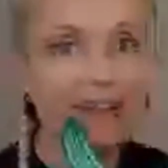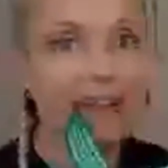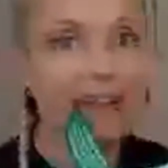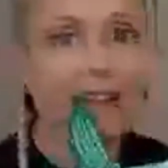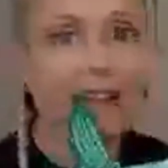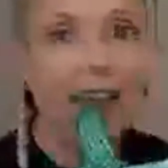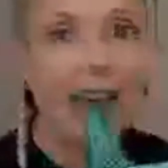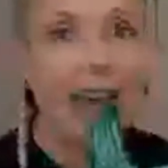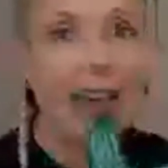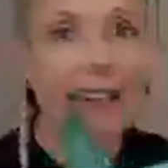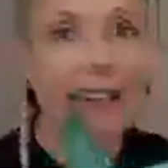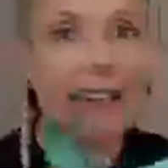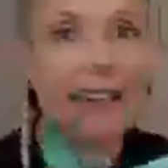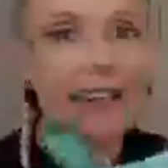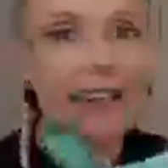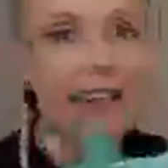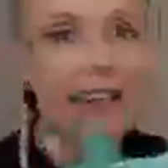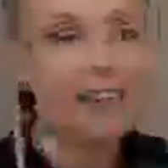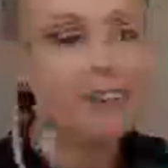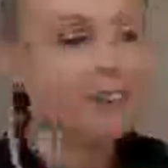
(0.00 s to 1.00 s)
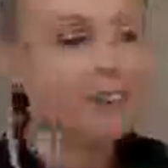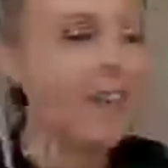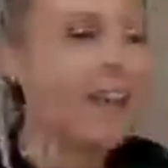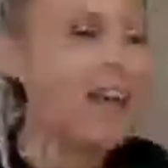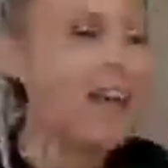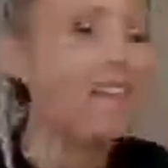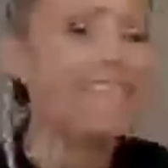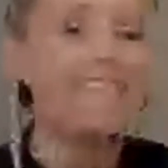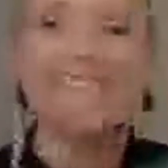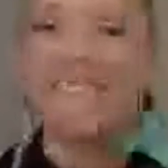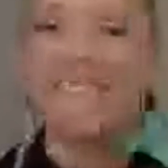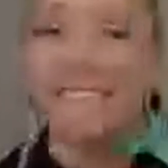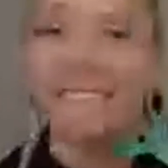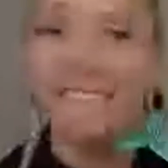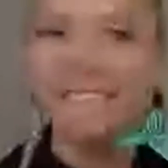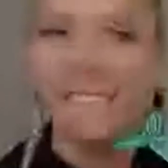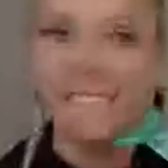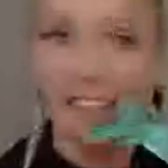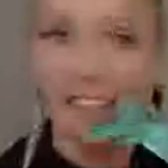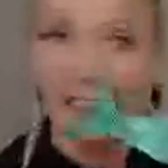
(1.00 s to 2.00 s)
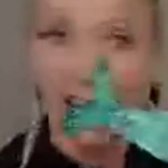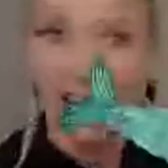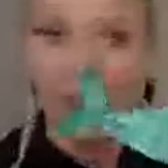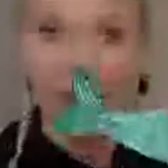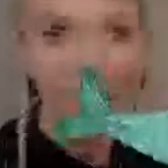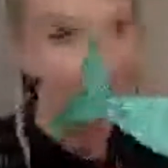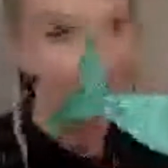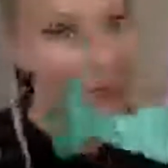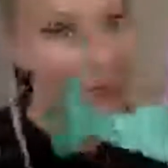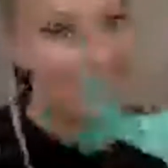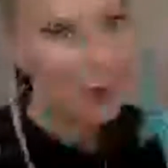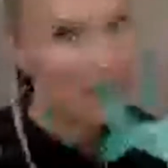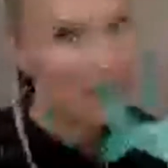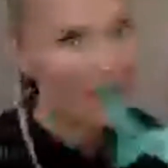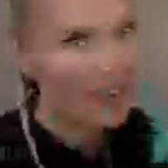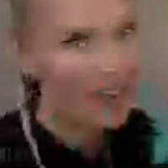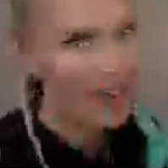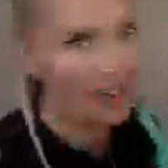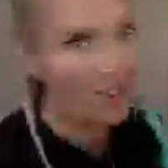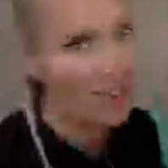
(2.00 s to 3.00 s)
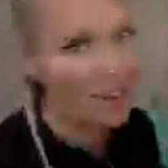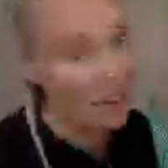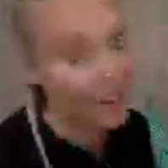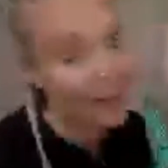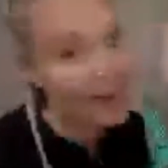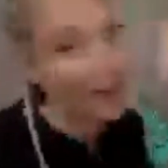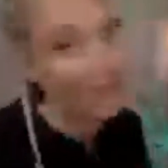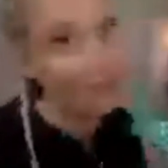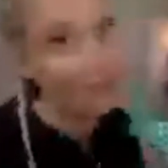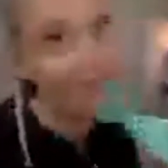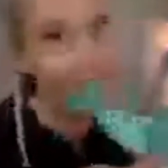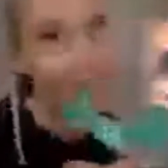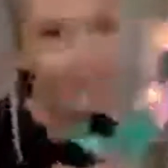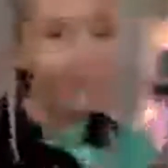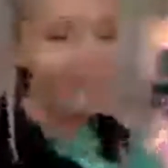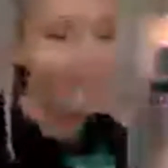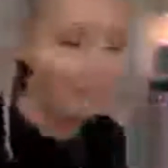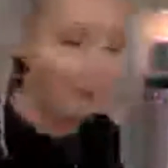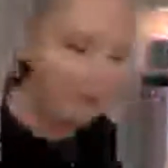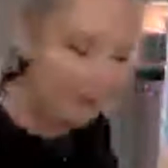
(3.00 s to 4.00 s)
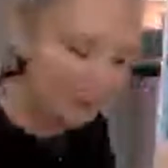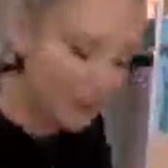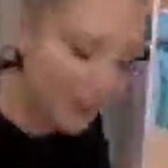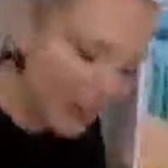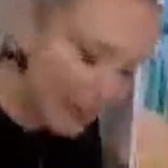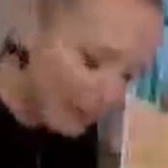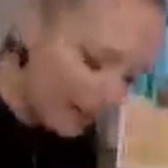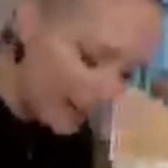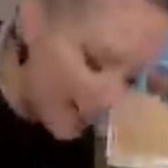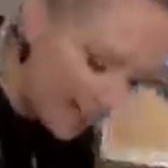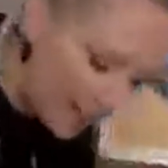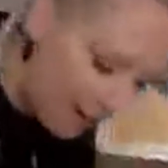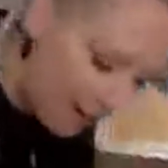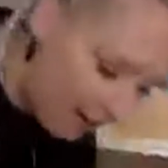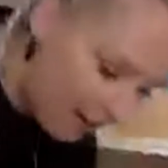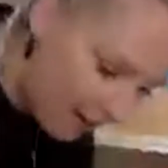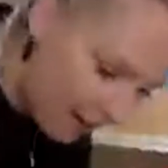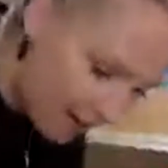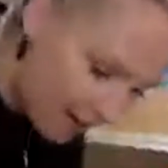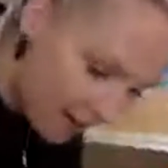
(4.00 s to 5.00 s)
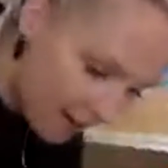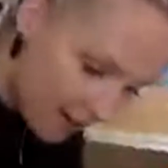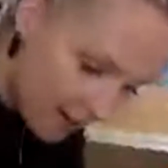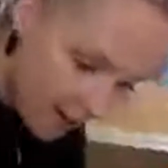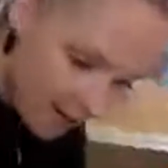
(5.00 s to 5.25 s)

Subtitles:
And yeah, if you do any of our crafts, remember to share it on